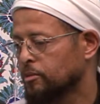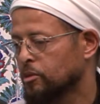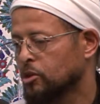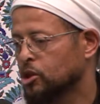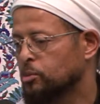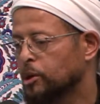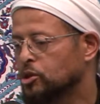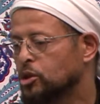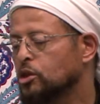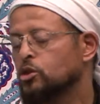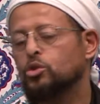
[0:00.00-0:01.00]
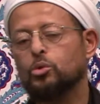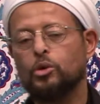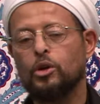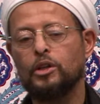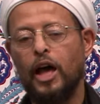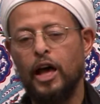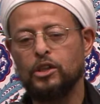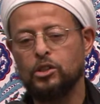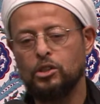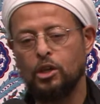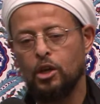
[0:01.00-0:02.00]
This is mentioned in Surah
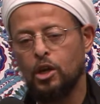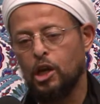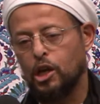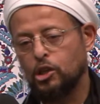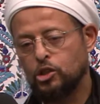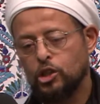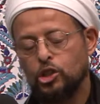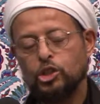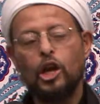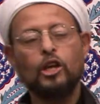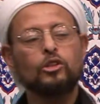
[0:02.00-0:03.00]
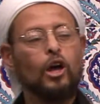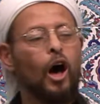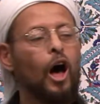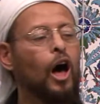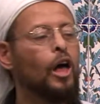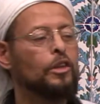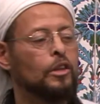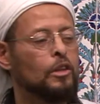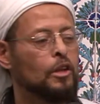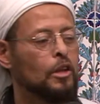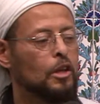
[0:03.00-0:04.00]
Nas. It's the
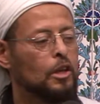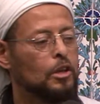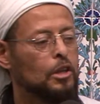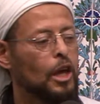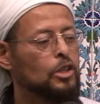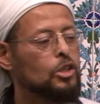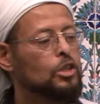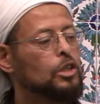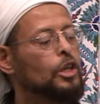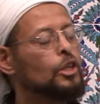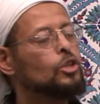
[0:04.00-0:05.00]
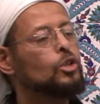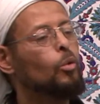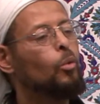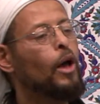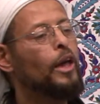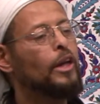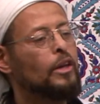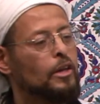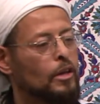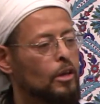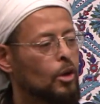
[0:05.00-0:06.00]
shaitan that slinks away
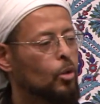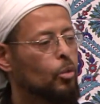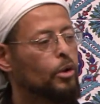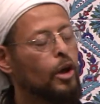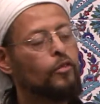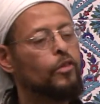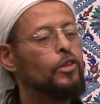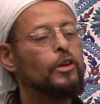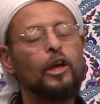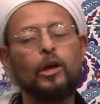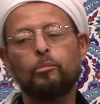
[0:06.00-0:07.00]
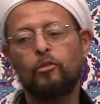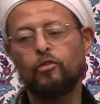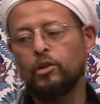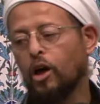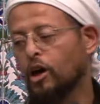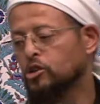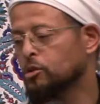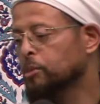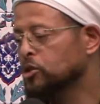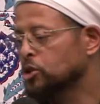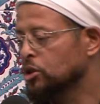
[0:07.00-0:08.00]
whenever the name of Allah is
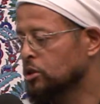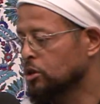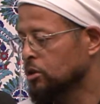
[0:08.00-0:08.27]
mentioned.